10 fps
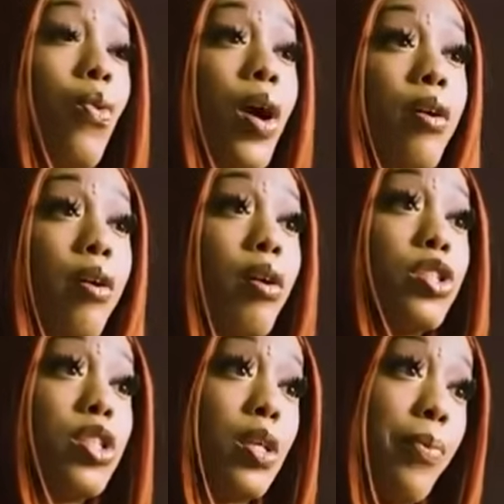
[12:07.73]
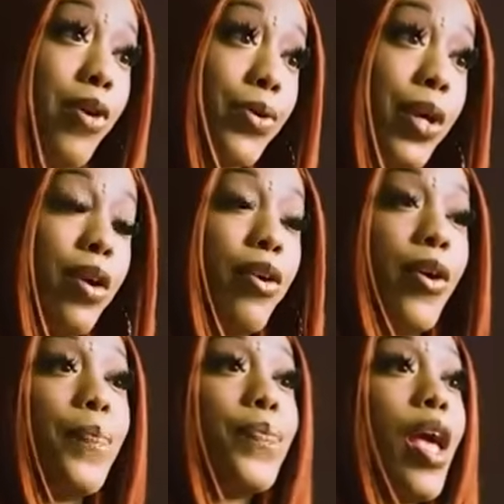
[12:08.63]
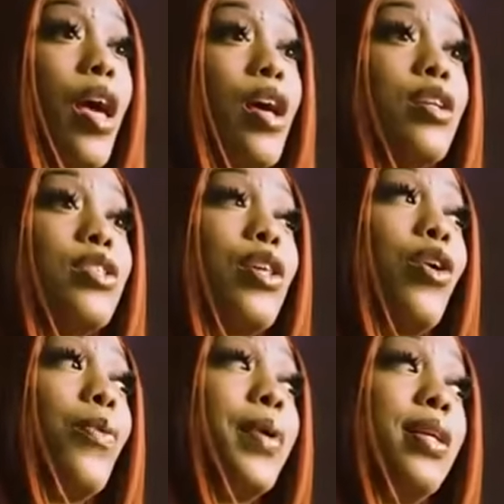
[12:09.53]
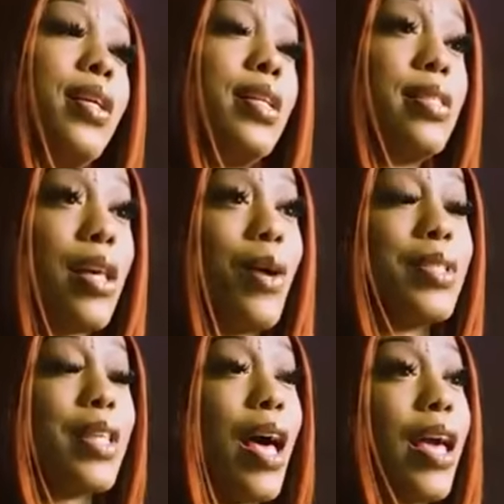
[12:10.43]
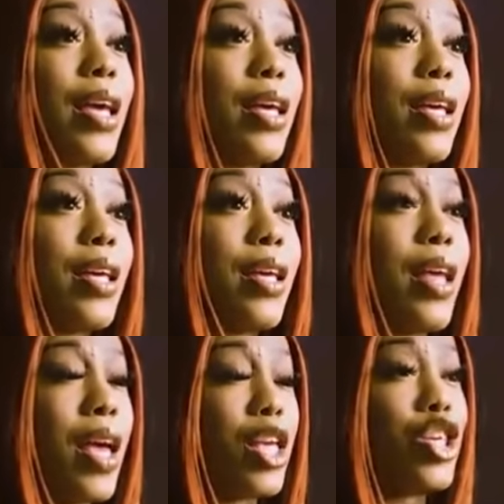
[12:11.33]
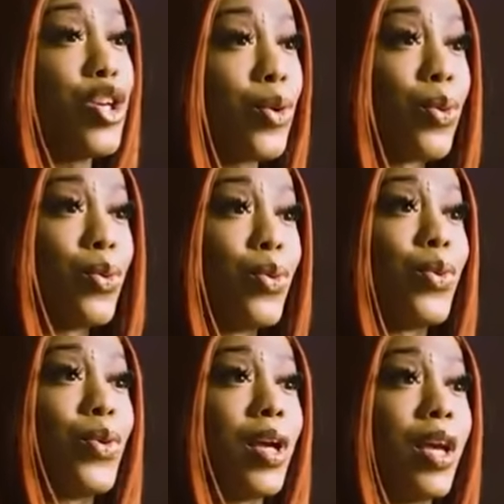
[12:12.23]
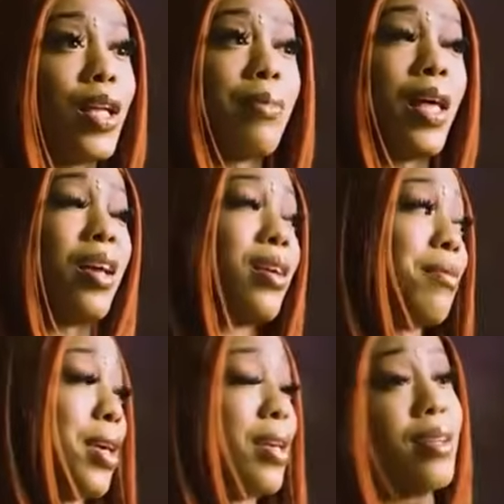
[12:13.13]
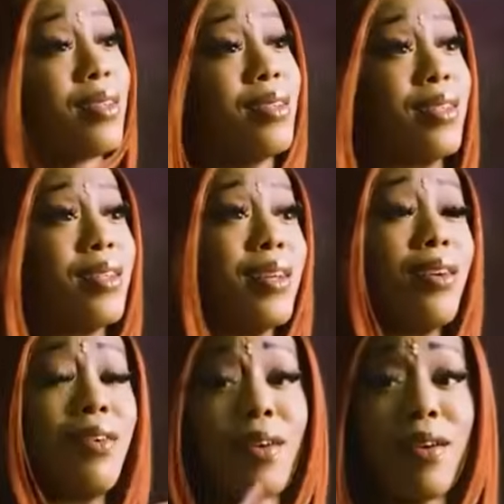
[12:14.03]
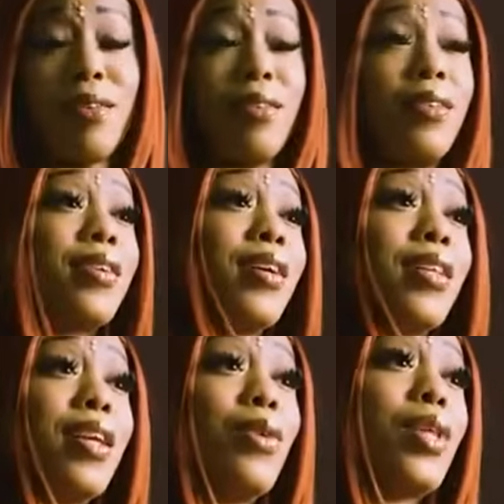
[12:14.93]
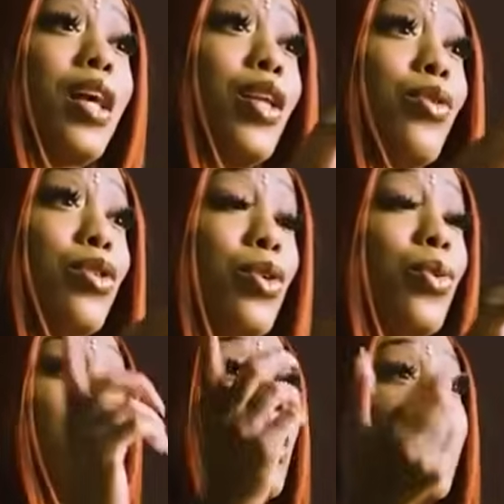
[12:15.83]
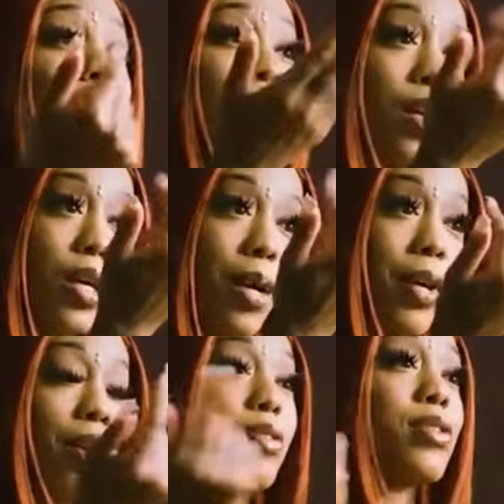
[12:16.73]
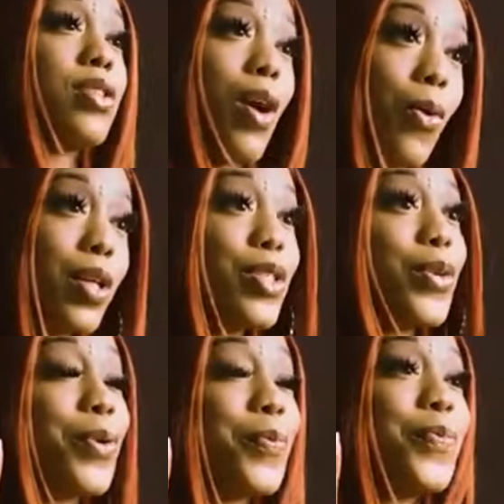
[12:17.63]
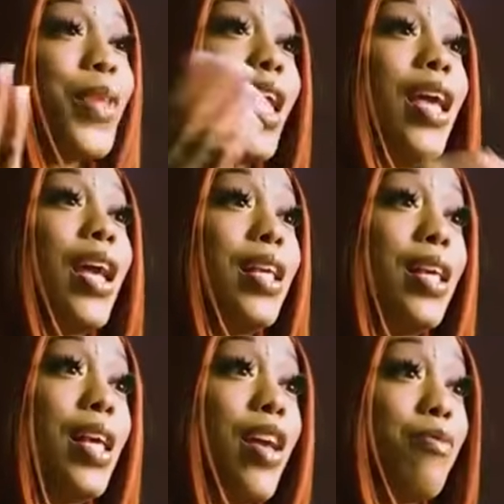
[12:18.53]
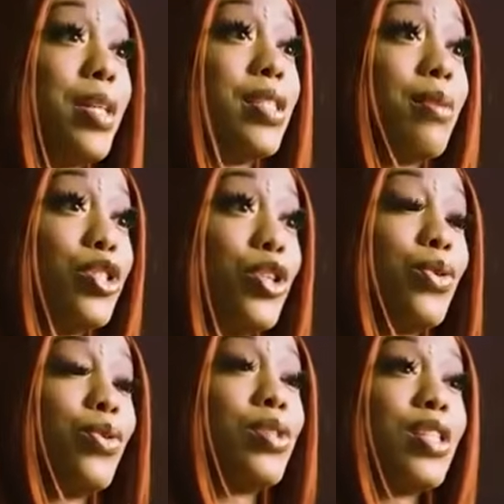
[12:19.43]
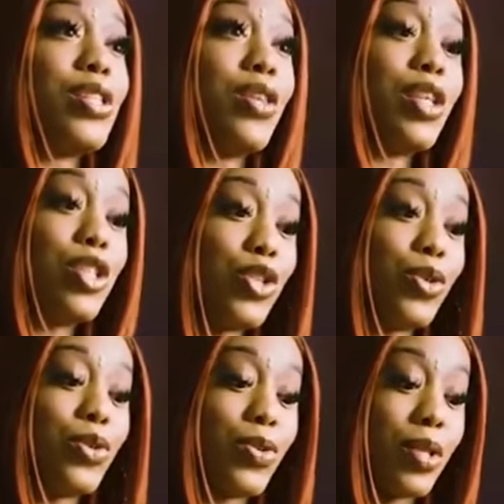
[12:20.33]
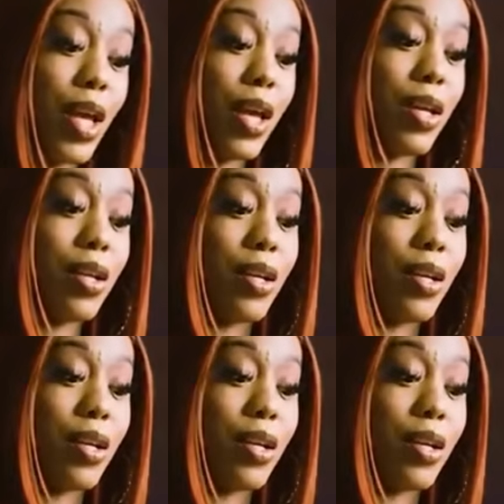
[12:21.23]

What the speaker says: with one girl. She's a Puerto Rican girl. So P. Diddy's son was like, you. And I'm like, me or her? And then he was like, no, you. Come here. So I went to him, and he gave me some shoes. So these shoes was like